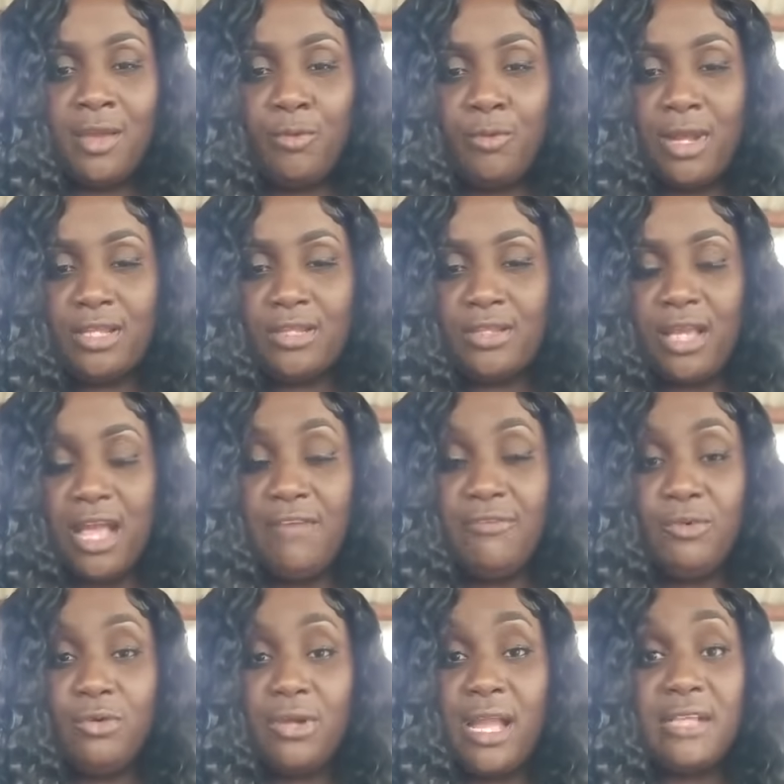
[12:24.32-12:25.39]
What have
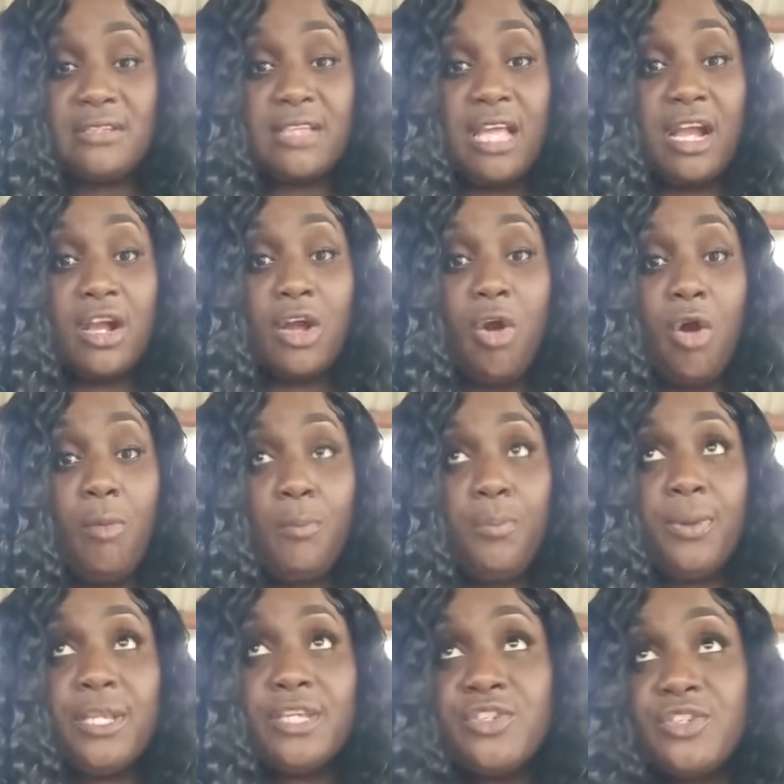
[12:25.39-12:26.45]
you guys
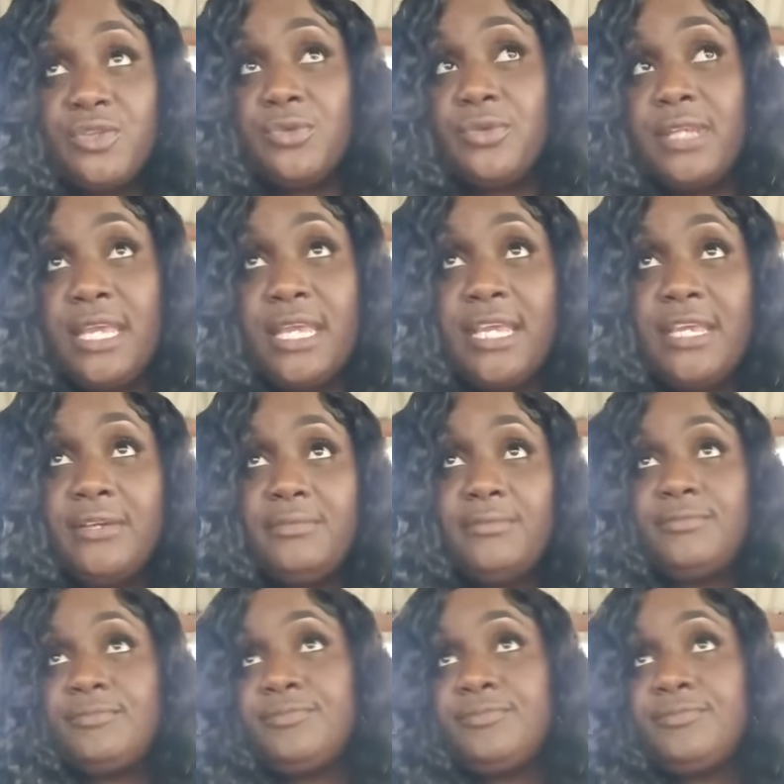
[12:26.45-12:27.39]
accomplished today?